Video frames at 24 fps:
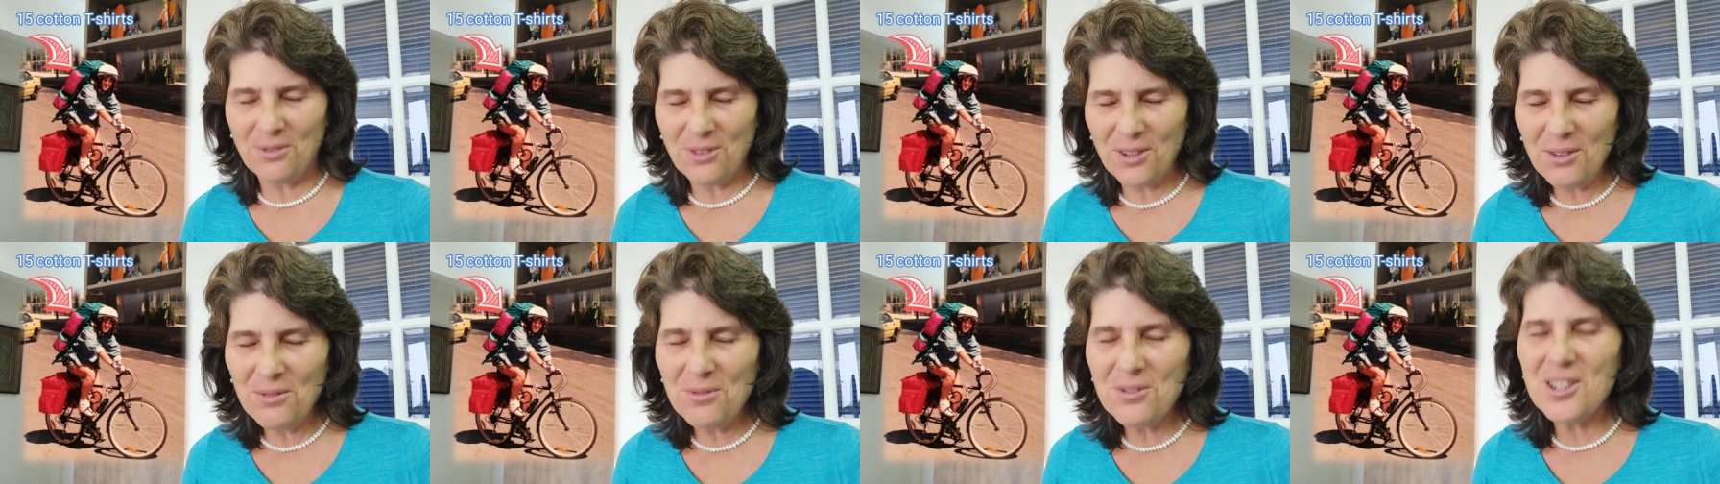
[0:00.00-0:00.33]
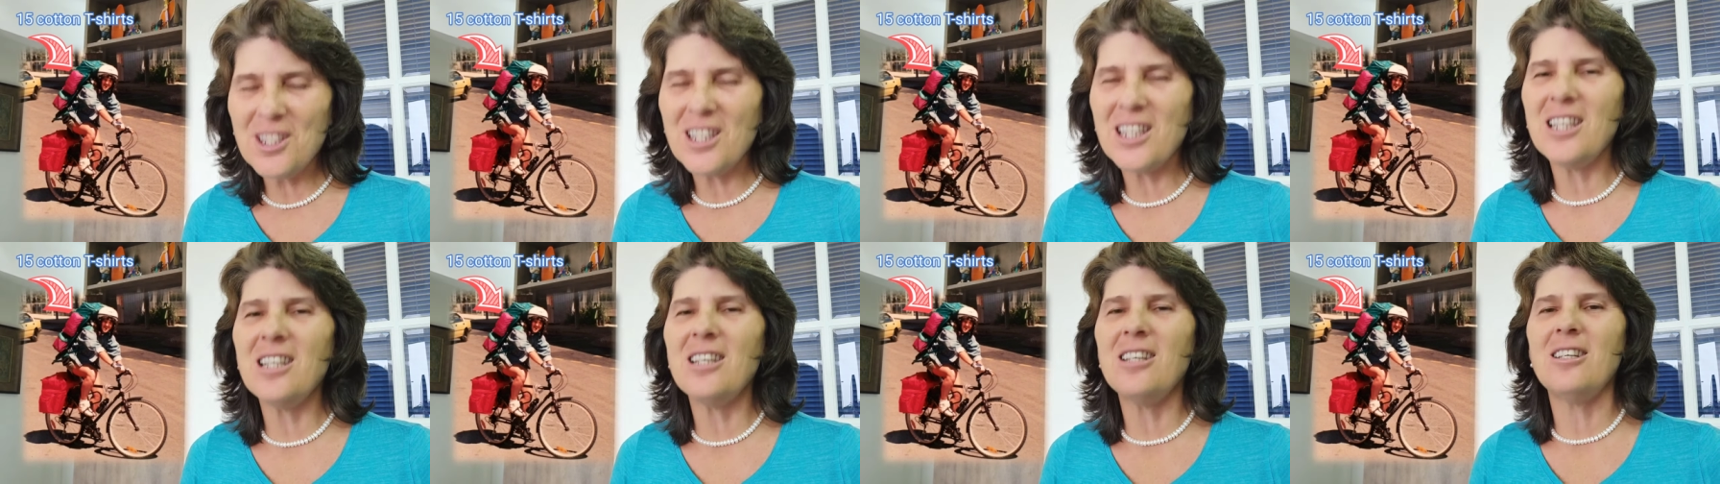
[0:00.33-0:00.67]

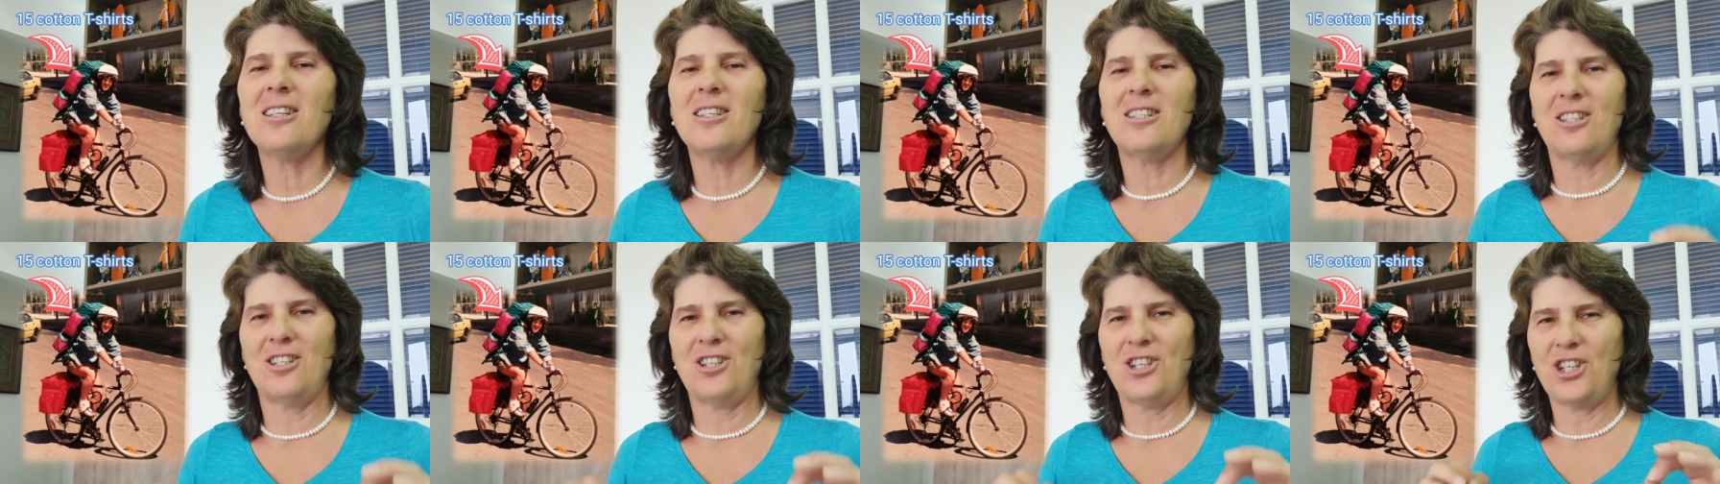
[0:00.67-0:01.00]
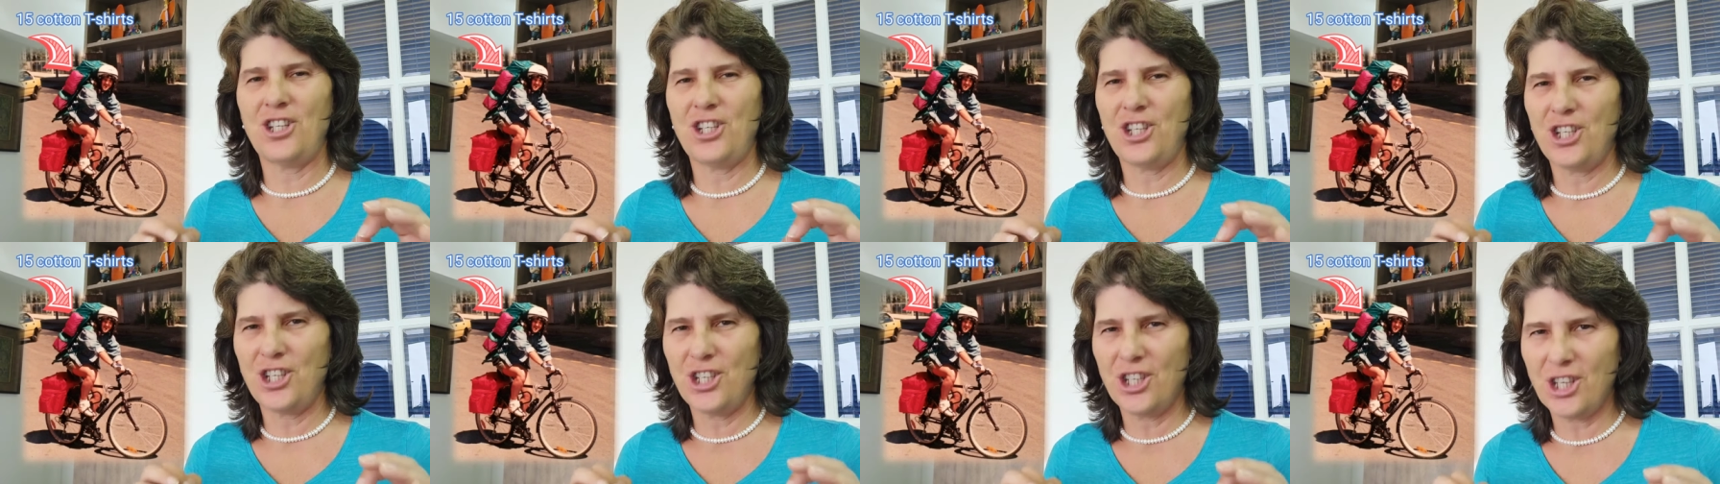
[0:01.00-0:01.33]
15
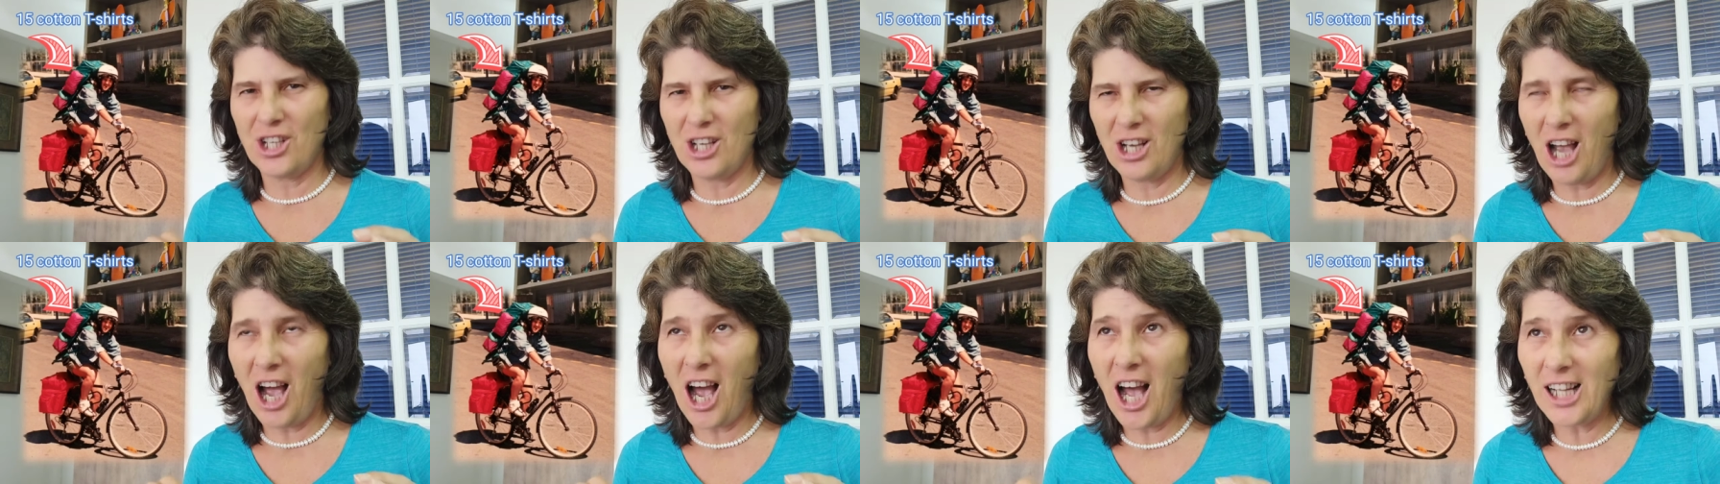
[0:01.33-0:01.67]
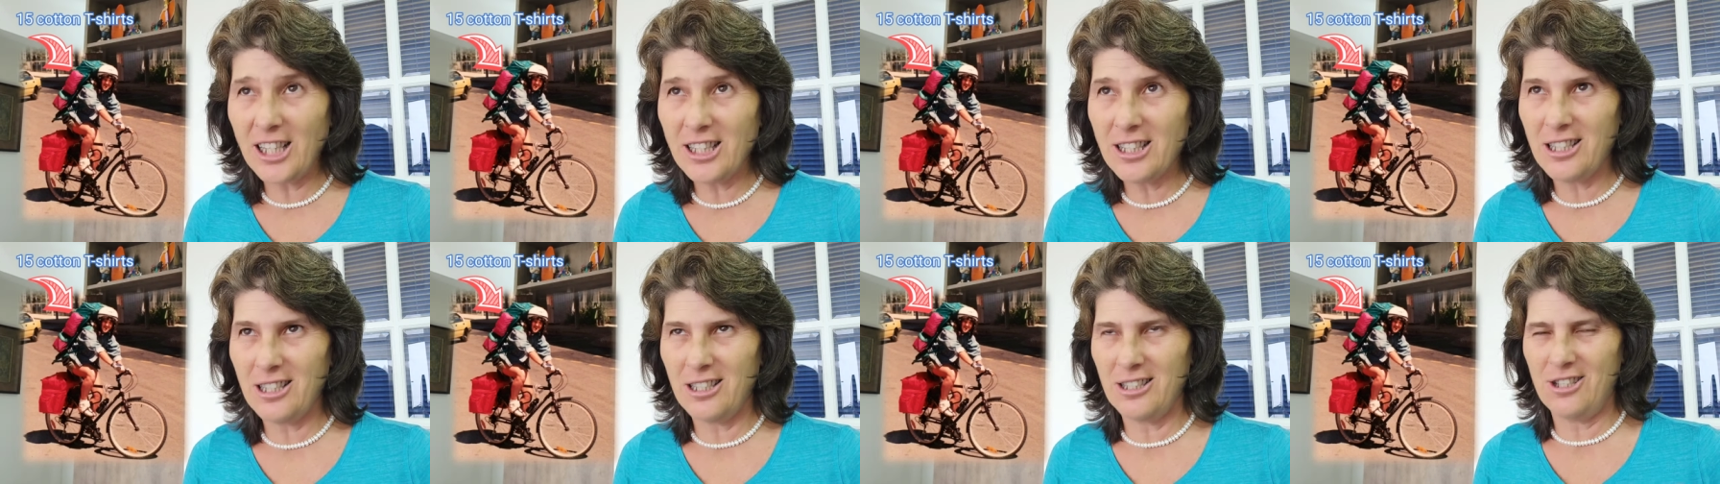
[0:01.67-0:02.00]
sh-
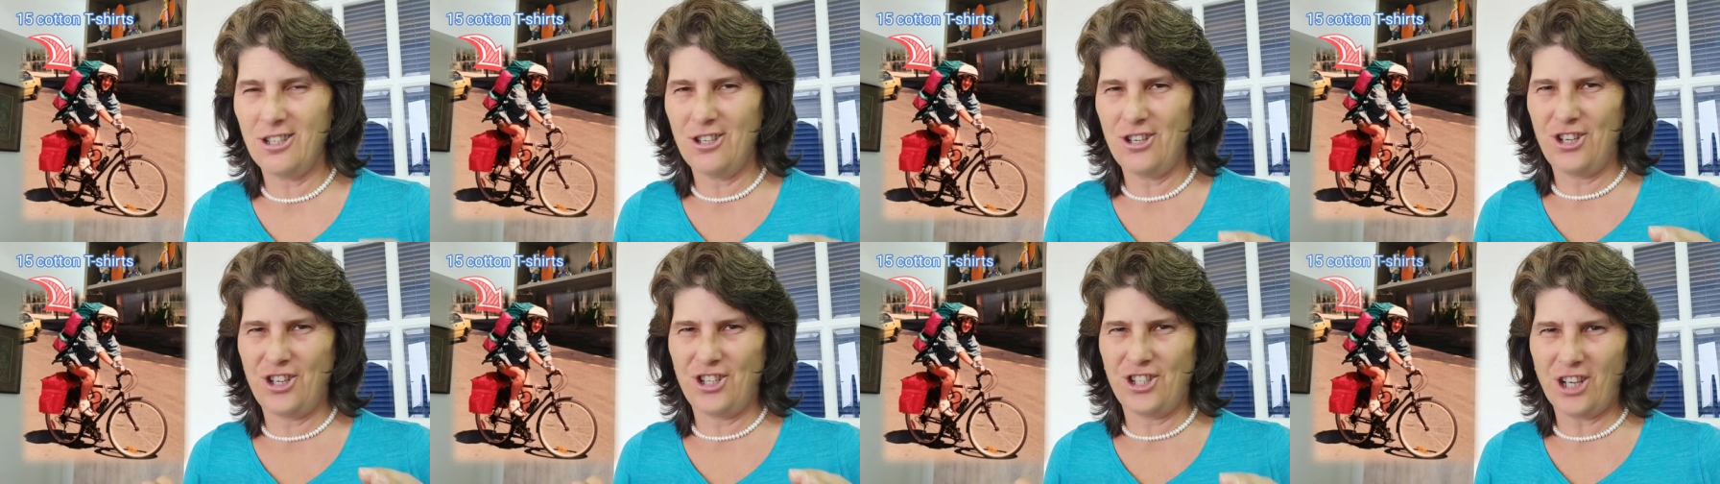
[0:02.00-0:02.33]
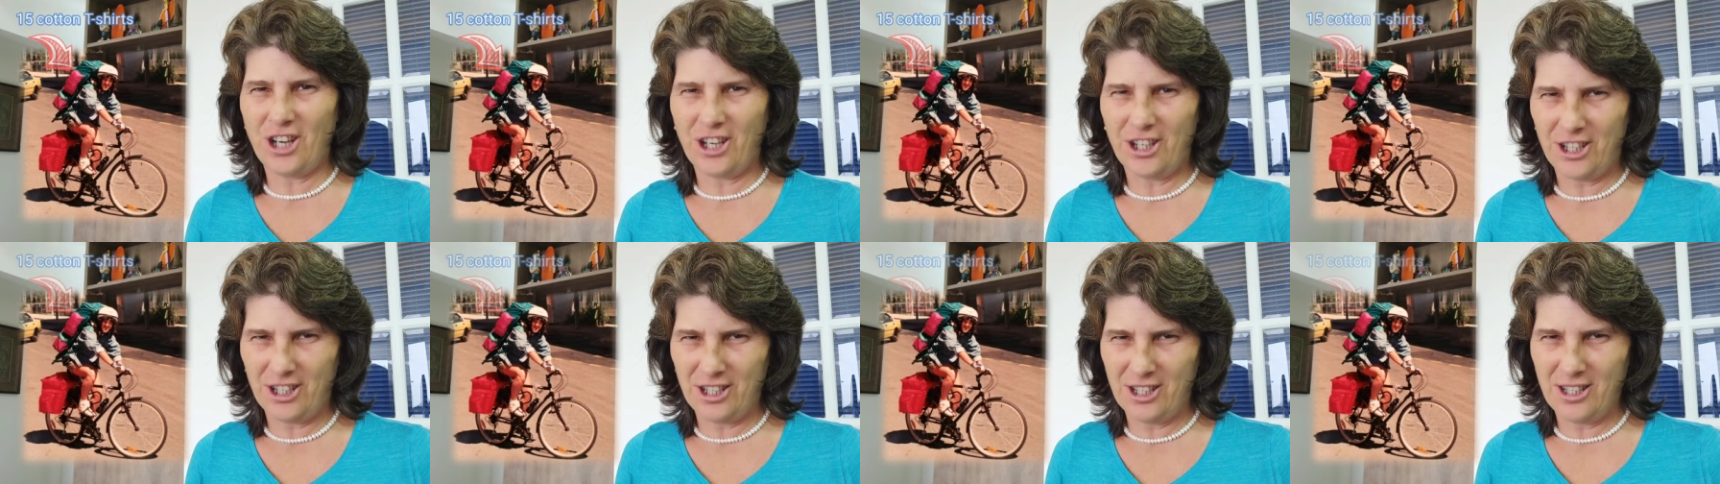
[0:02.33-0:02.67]
cotton
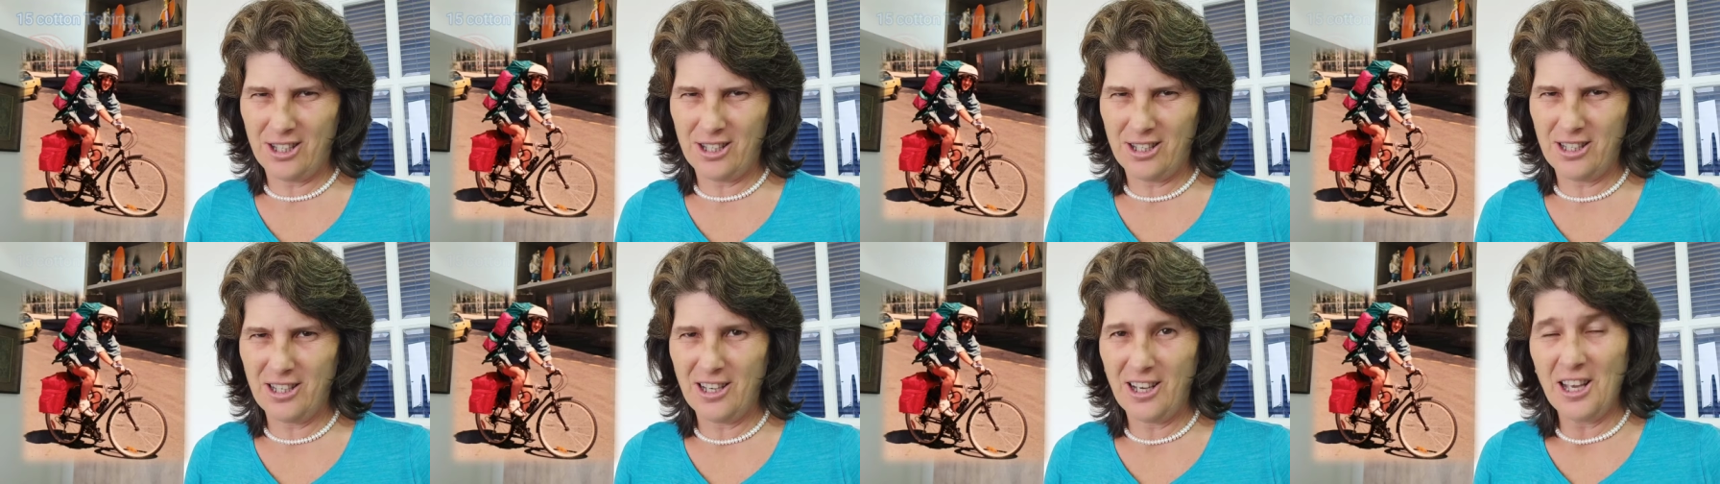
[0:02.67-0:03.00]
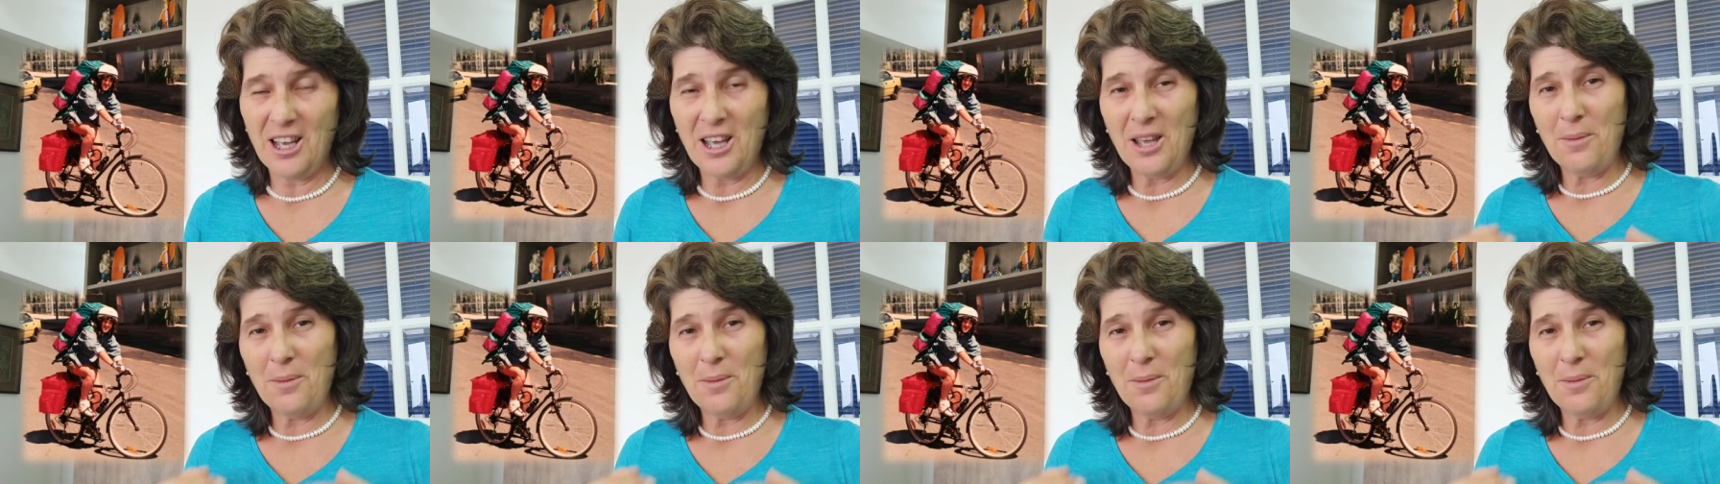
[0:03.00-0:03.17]
shirts